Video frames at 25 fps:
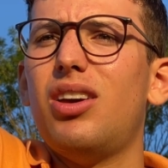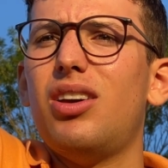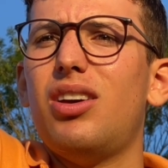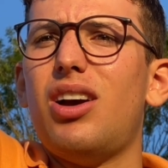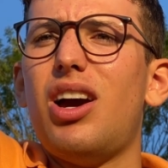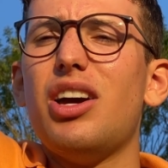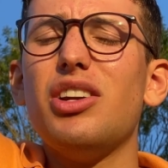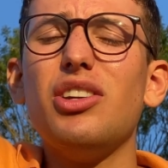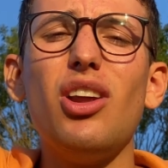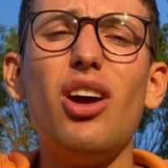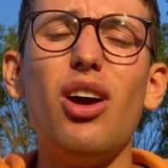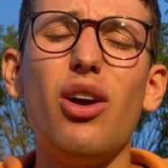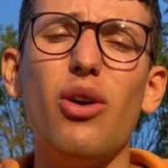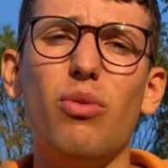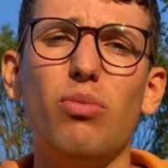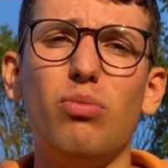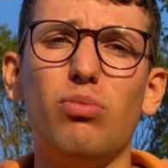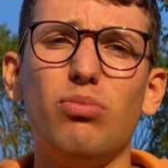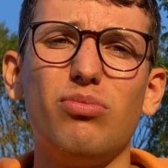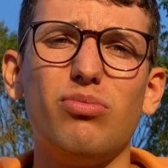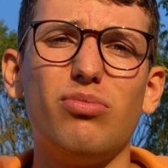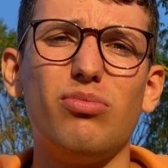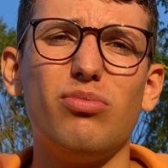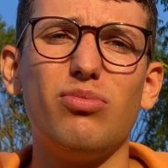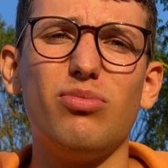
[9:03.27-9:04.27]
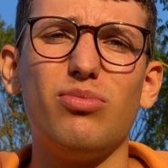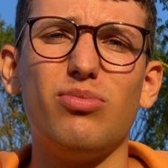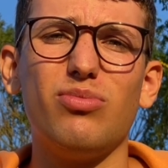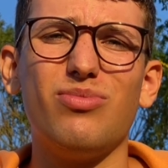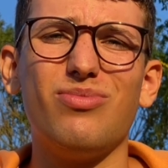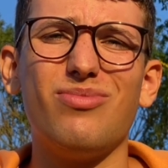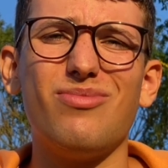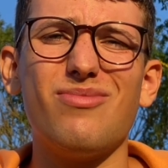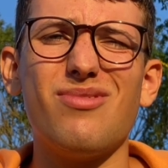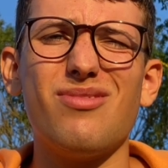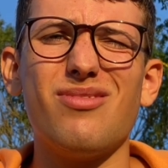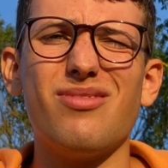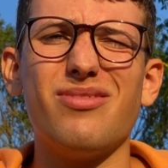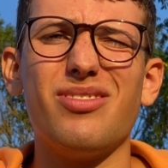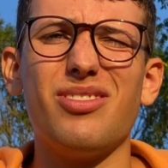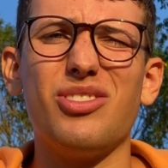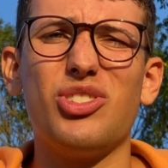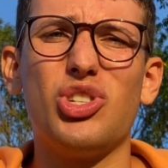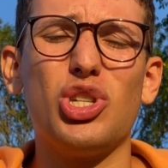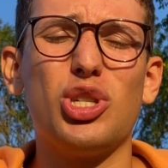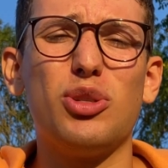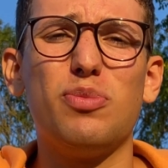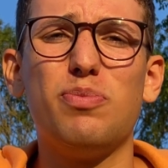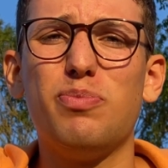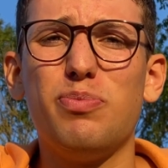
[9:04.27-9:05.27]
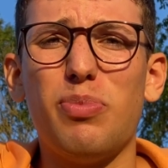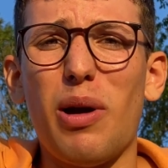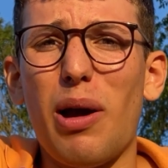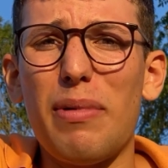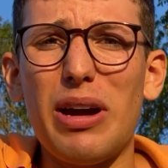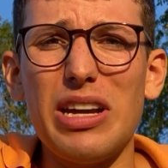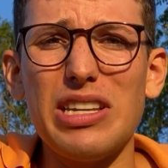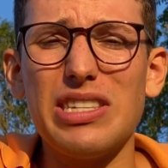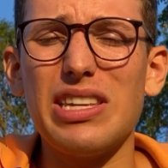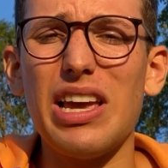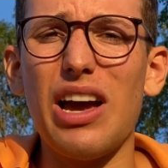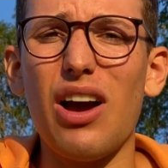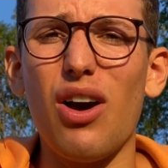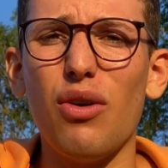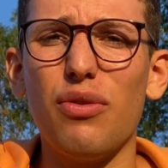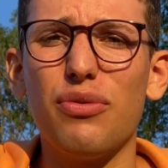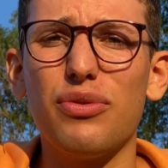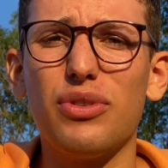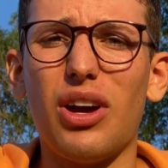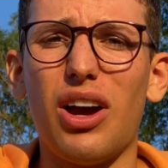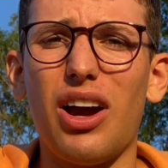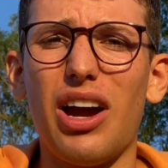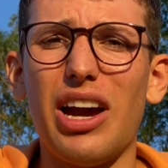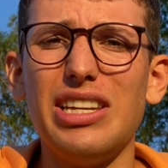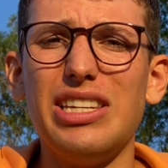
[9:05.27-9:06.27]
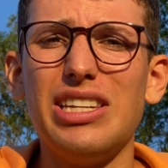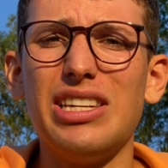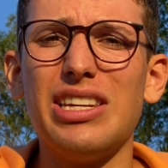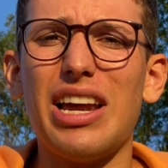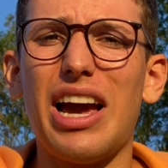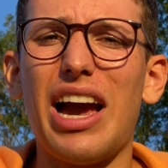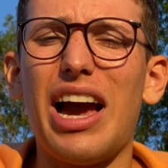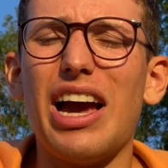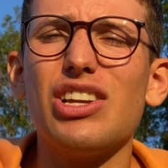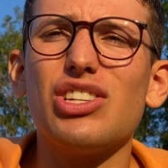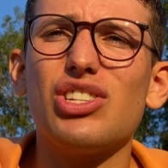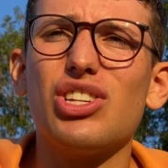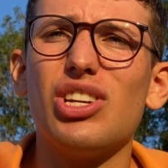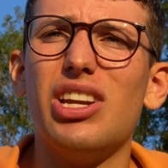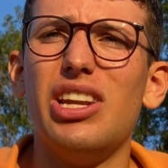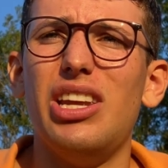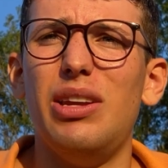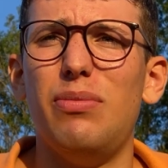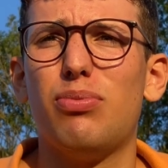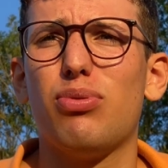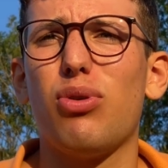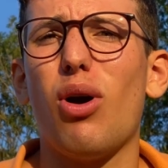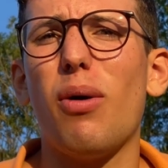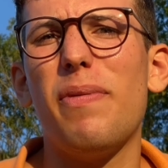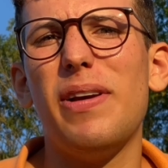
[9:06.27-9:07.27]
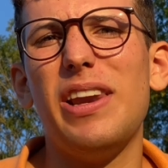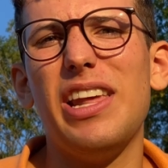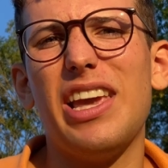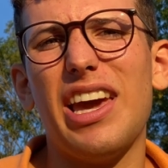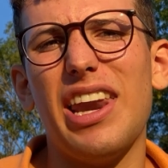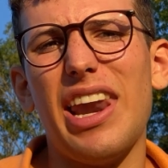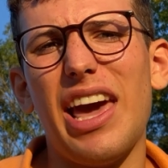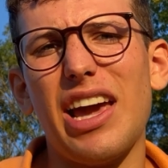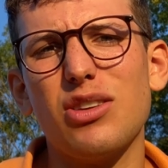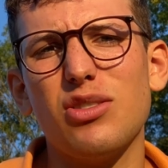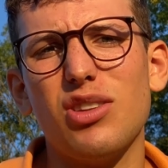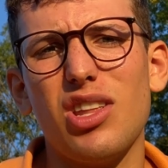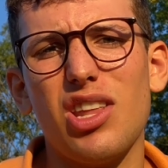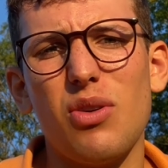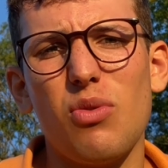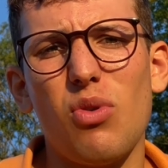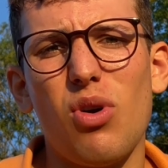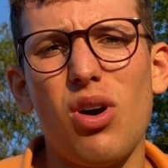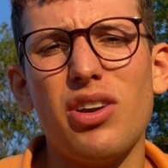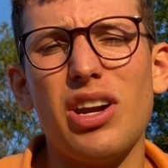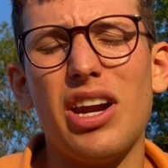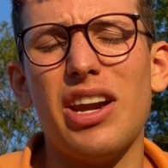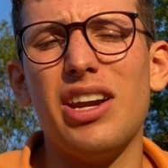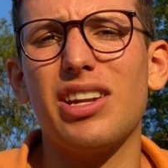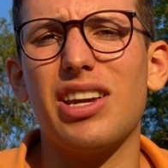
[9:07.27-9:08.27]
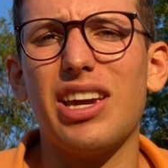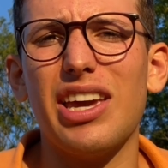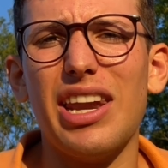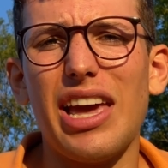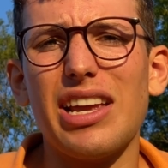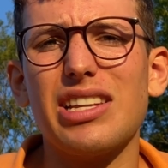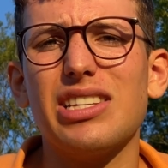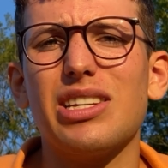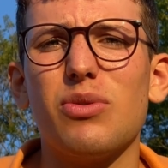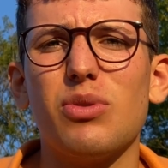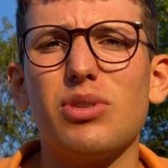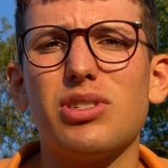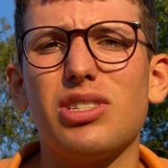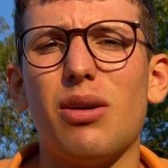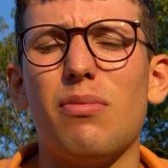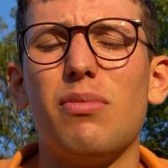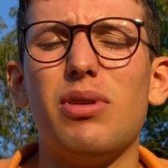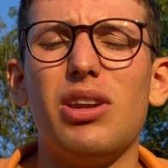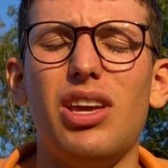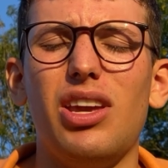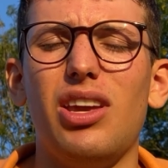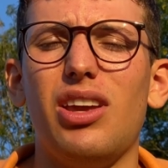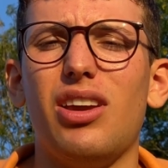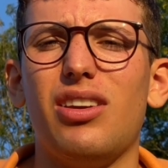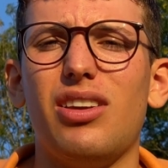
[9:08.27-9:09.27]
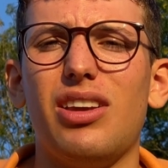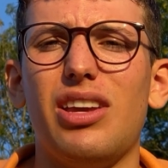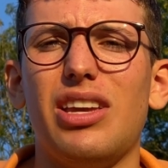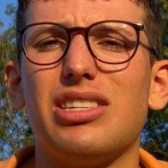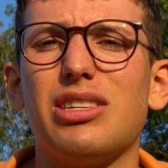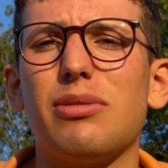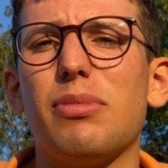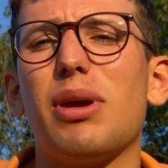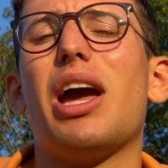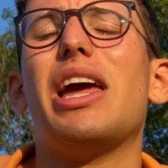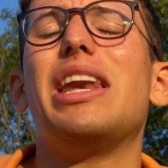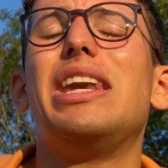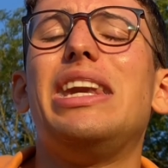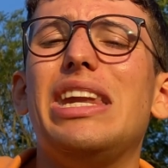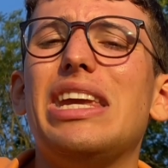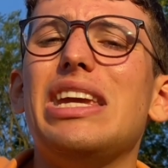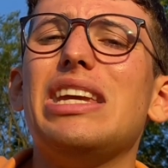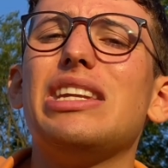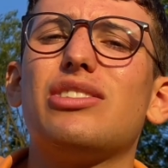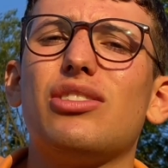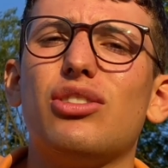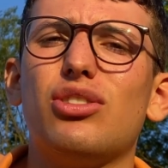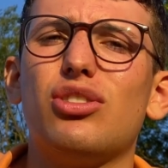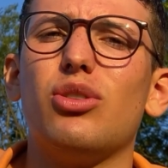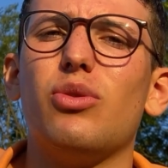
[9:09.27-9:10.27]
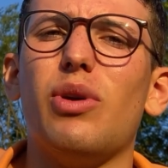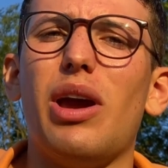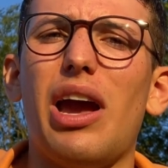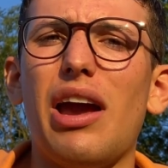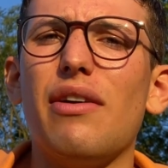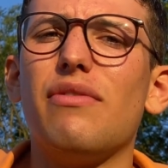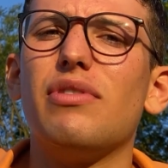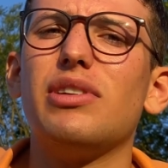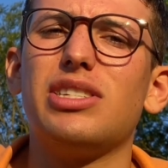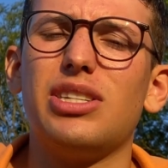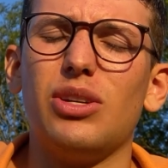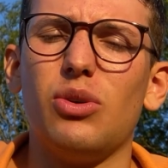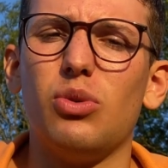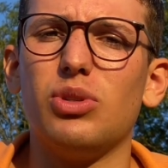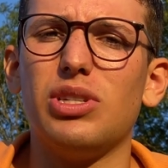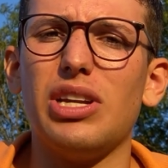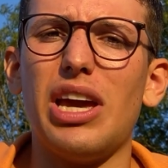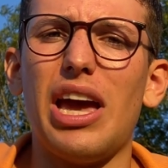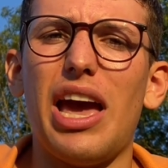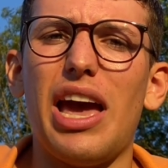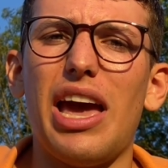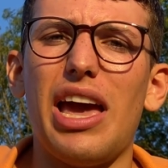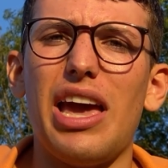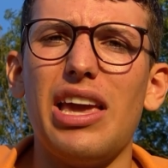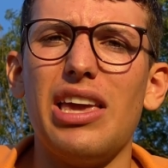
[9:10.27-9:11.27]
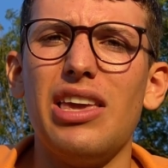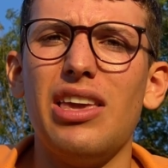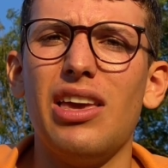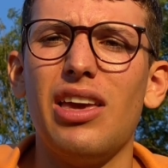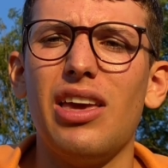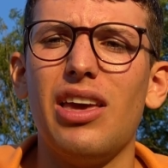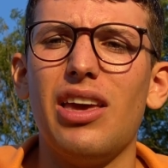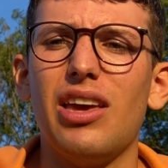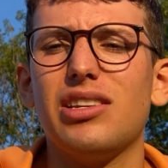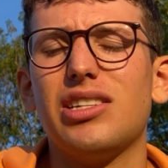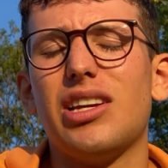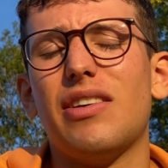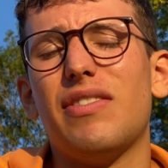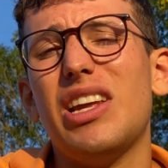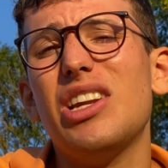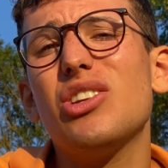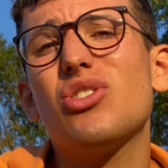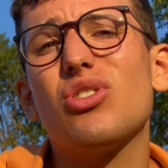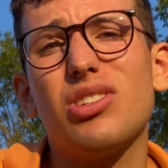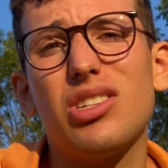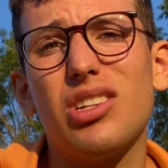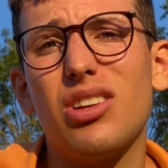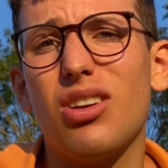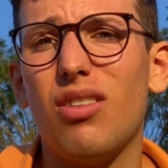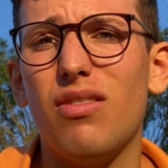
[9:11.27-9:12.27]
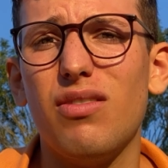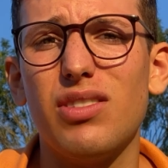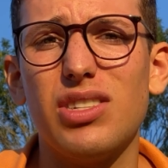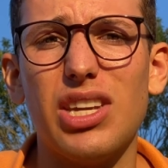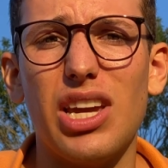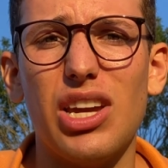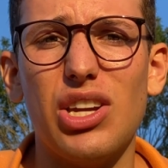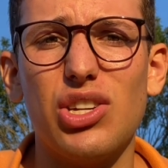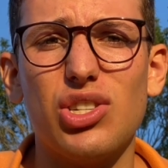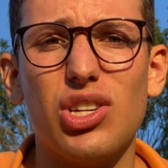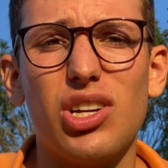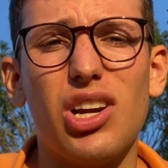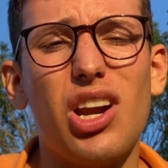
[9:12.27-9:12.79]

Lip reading: I don't know, just by myself, that I didn't actually properly connect with anyone. And connecting with somebody is something I need to do every single day to have an interesting conversation.